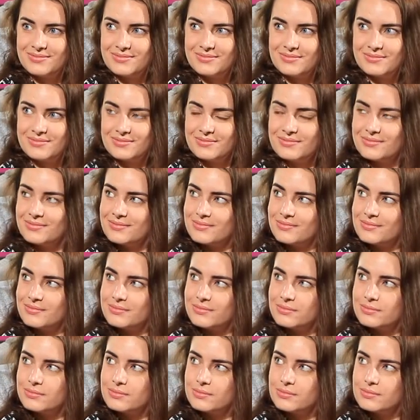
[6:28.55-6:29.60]

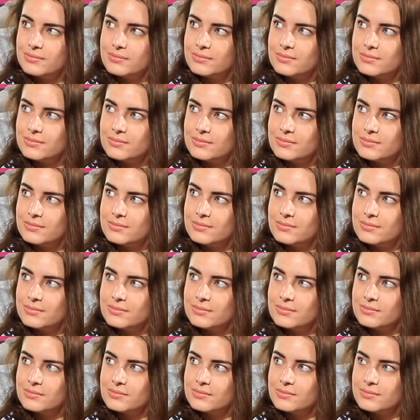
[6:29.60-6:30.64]

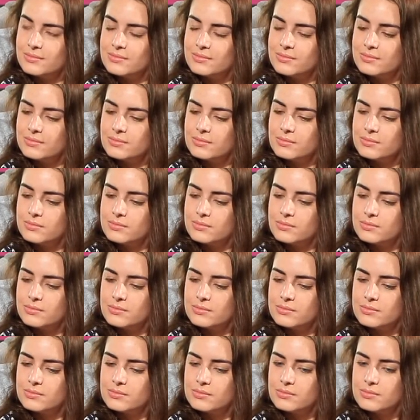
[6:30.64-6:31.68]

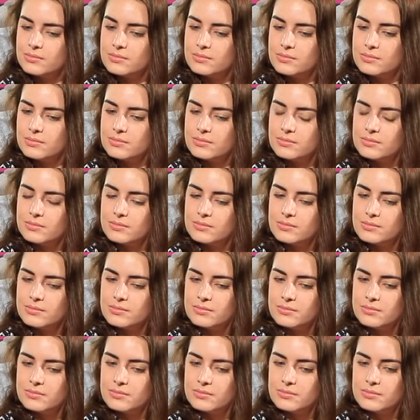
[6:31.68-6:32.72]

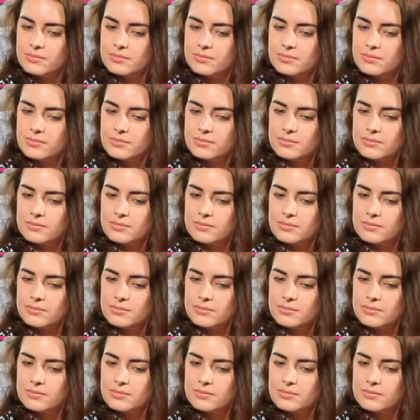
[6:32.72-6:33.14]
The person shown says nothing.